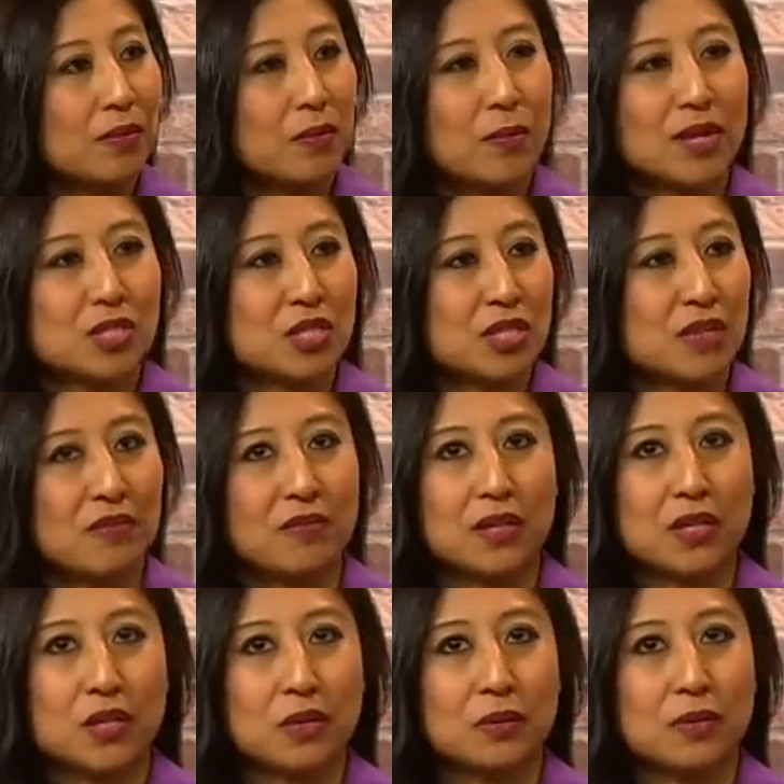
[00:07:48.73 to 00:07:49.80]
watching a
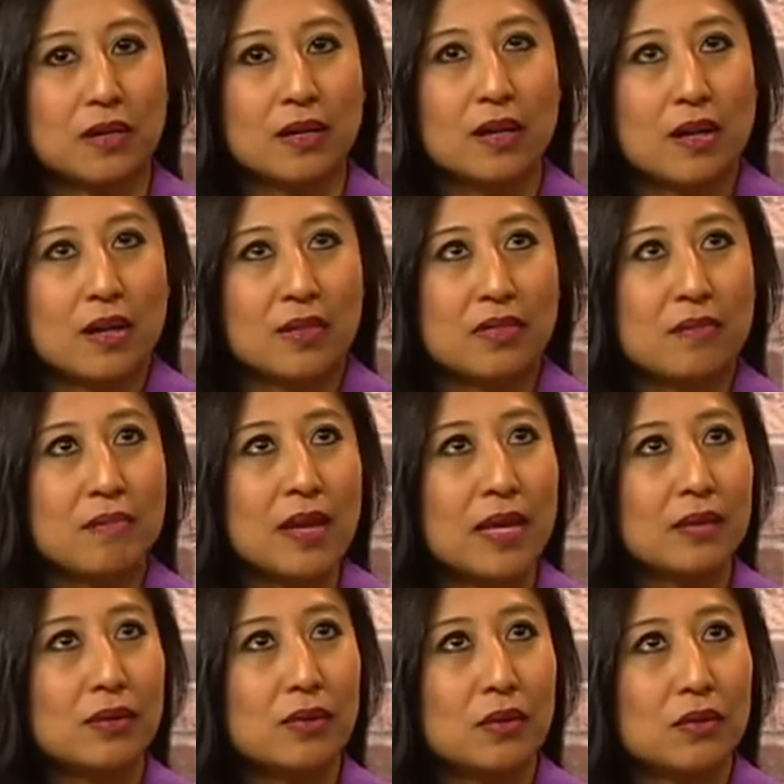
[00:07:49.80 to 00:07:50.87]
video where the
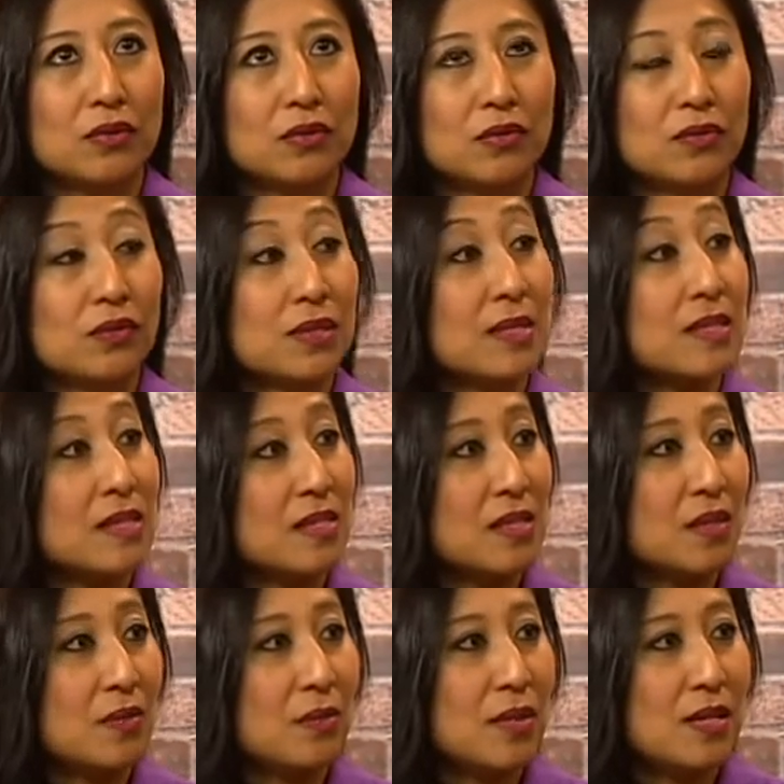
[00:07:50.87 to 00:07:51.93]
main goal for
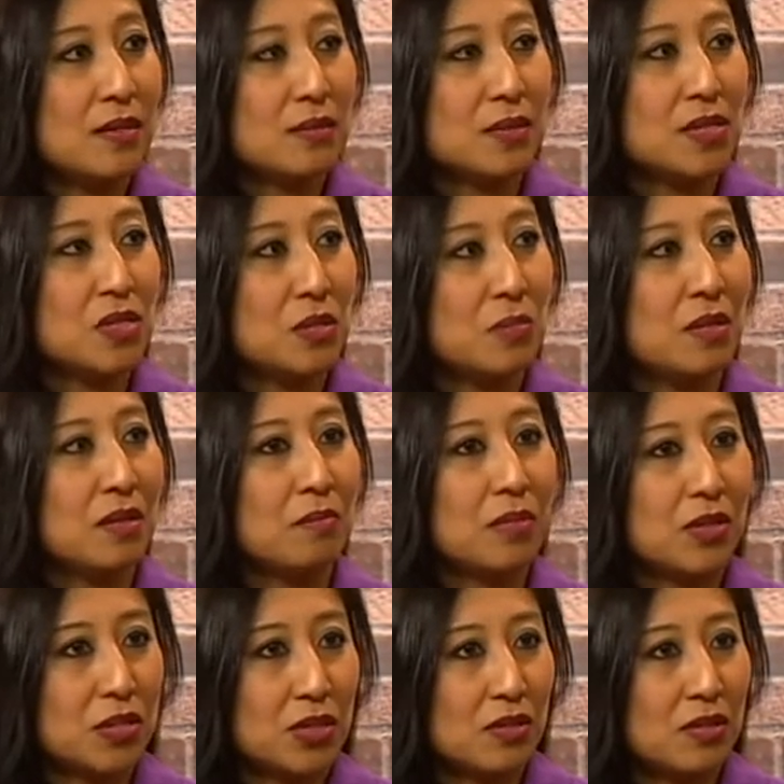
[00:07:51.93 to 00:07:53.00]
season 1 was to put
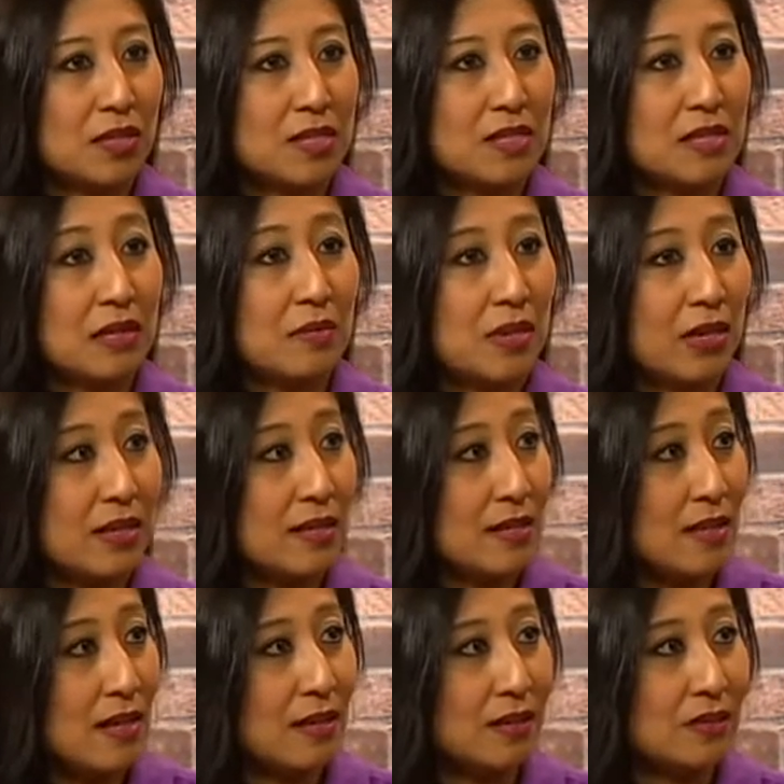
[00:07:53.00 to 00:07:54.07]
martial arts in
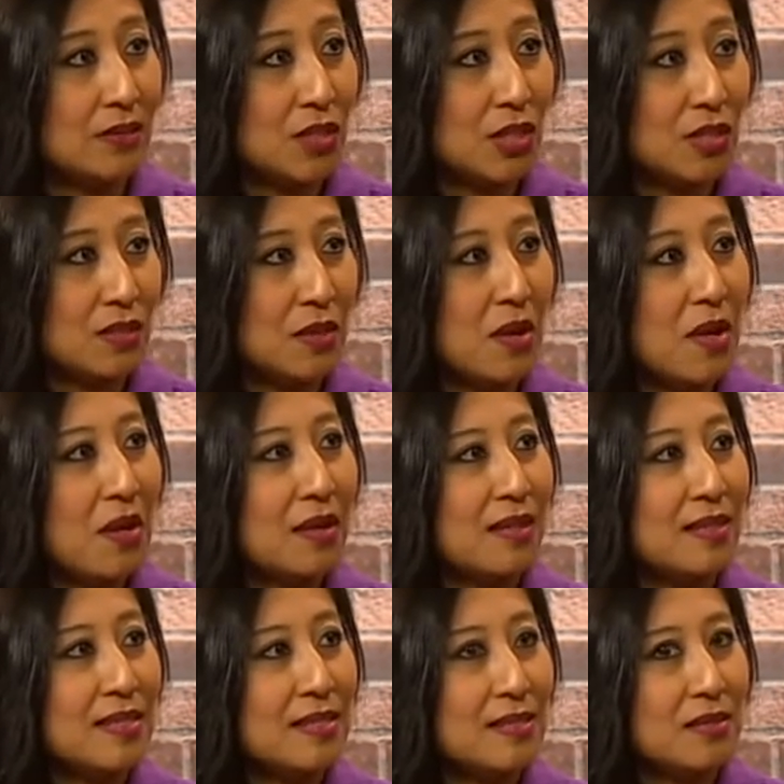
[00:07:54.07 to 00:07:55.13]
American television.
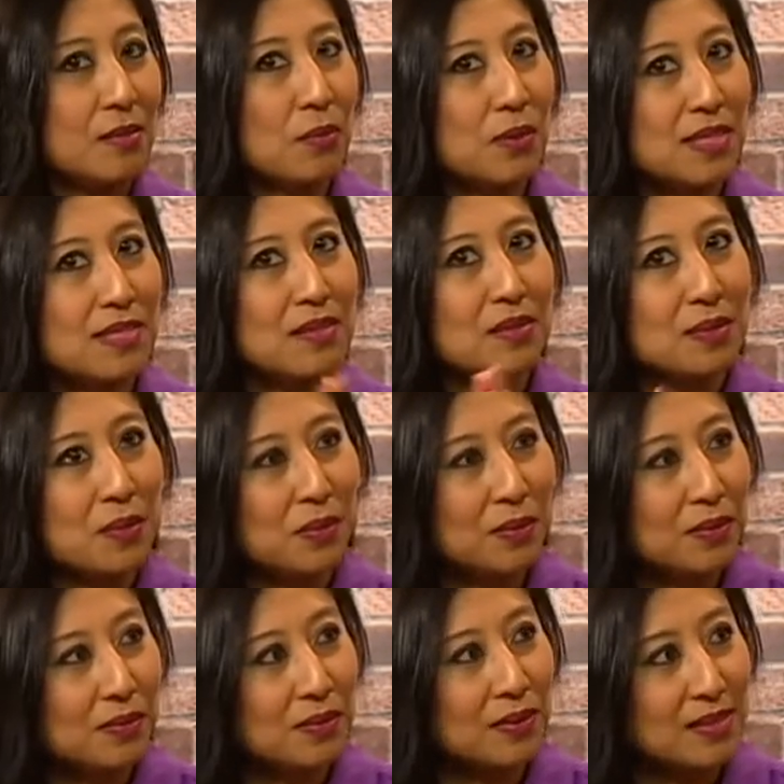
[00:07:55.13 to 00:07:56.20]
What's the
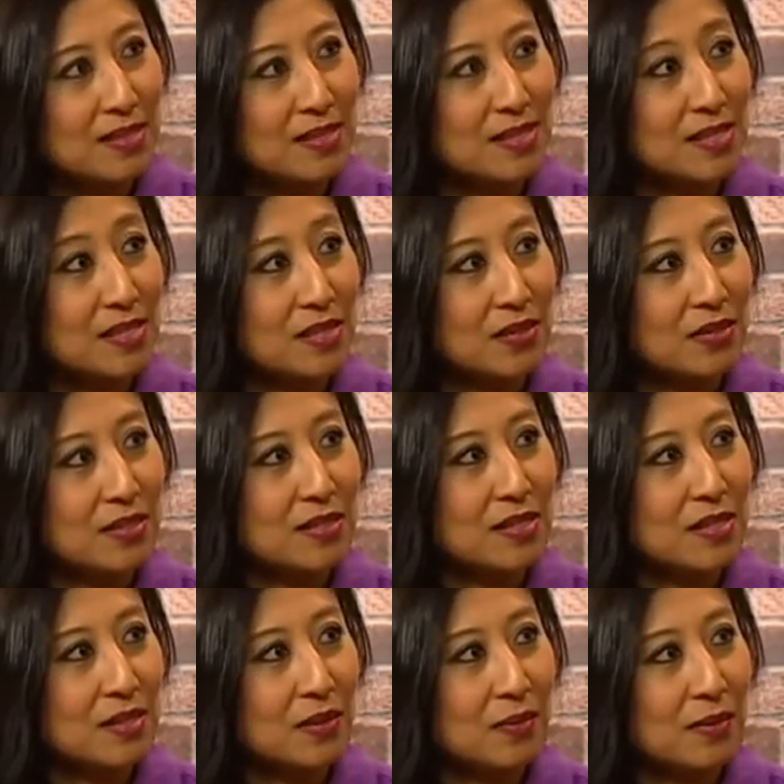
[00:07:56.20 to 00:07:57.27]
goal this season, or
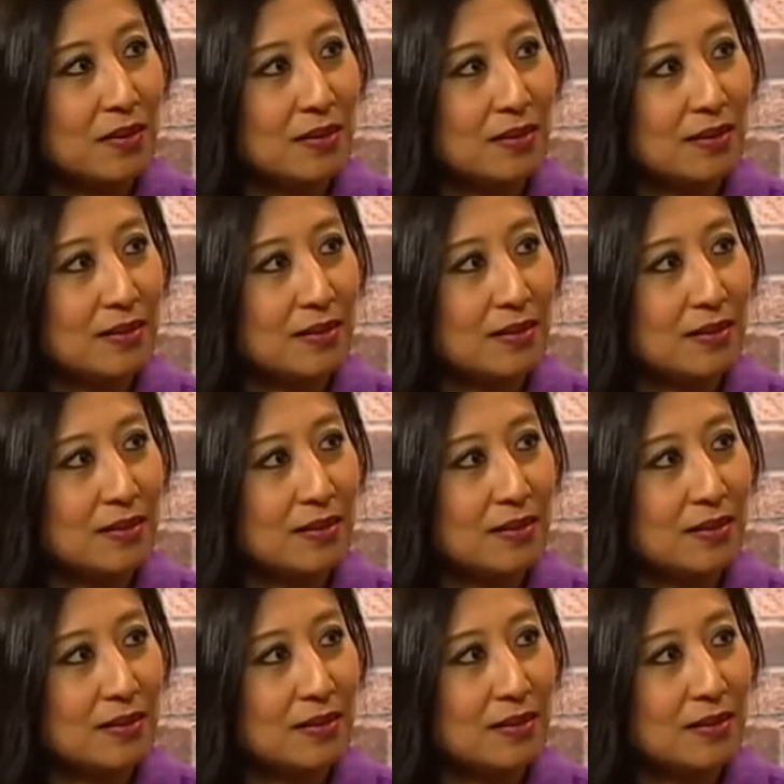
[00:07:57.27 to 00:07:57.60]
is there one?